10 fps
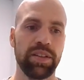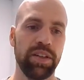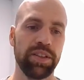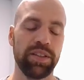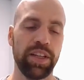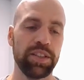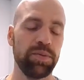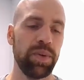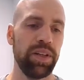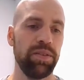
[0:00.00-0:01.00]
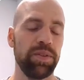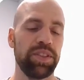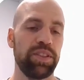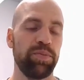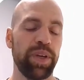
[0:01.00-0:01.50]
go to the next one,
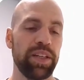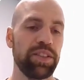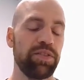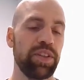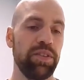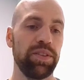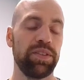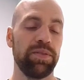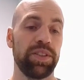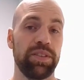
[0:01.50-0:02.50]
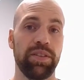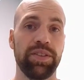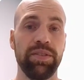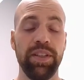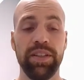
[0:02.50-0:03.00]
which is a package of code, which is
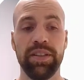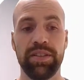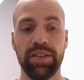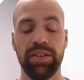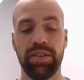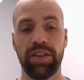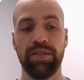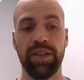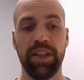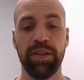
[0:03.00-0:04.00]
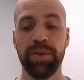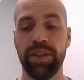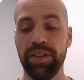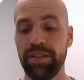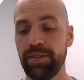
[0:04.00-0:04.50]
also needed in order to enable
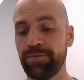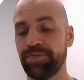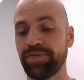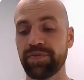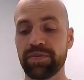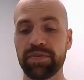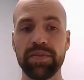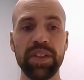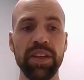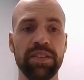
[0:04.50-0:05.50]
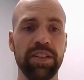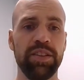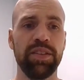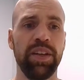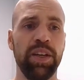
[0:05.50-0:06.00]
this. And
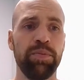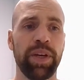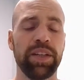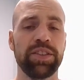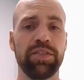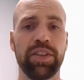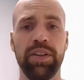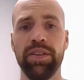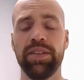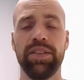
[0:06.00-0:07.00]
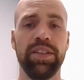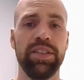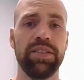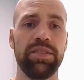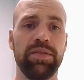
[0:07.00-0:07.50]
this package of code
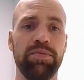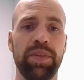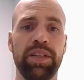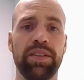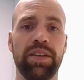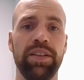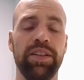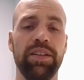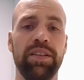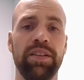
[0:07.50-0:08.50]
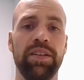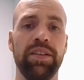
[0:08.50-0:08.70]
is basically